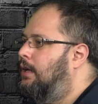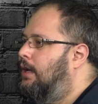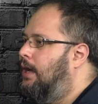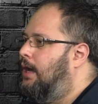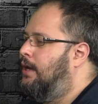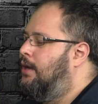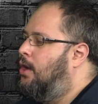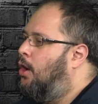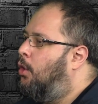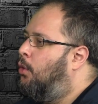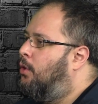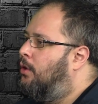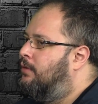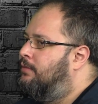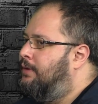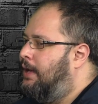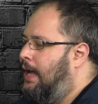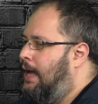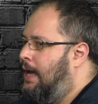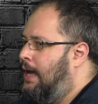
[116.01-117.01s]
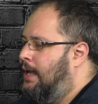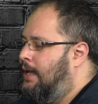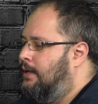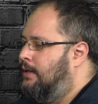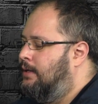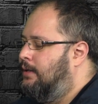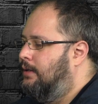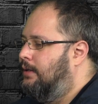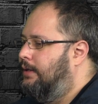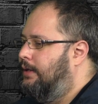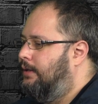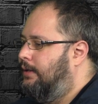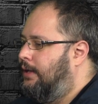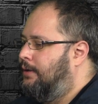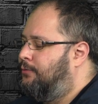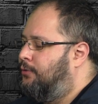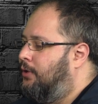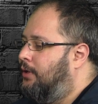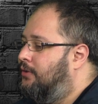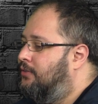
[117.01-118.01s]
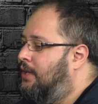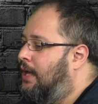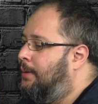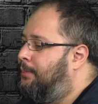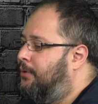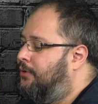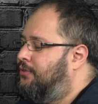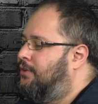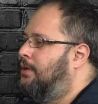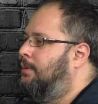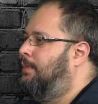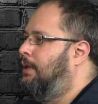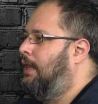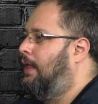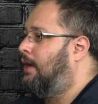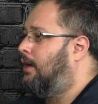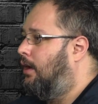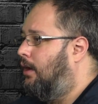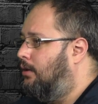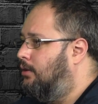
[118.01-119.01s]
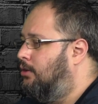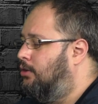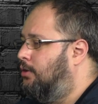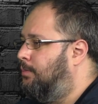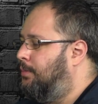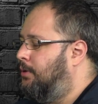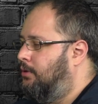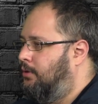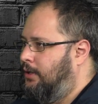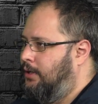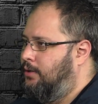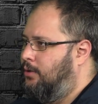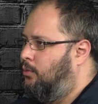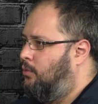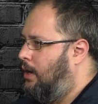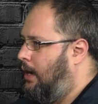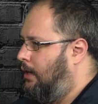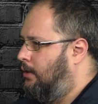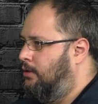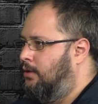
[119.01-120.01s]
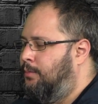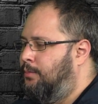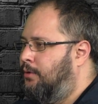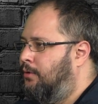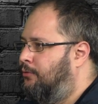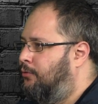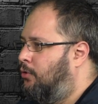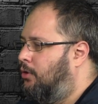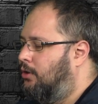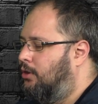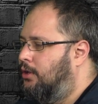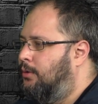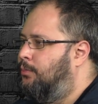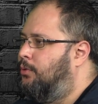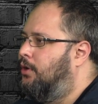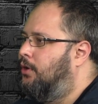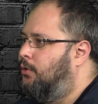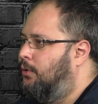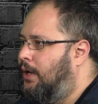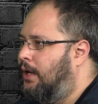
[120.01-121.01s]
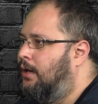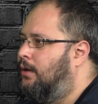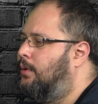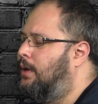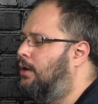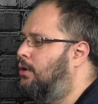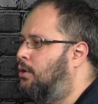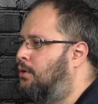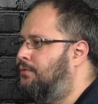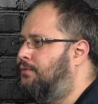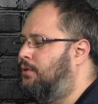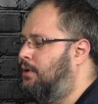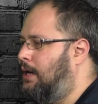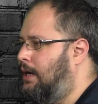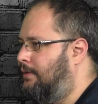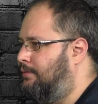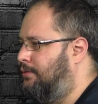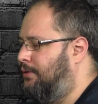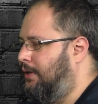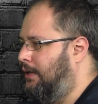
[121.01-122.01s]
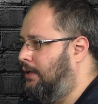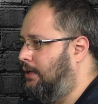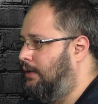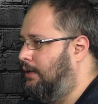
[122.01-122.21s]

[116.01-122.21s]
An O of n, like for an example, is going to be like a loop, like a while loop or for loop where you iterate over every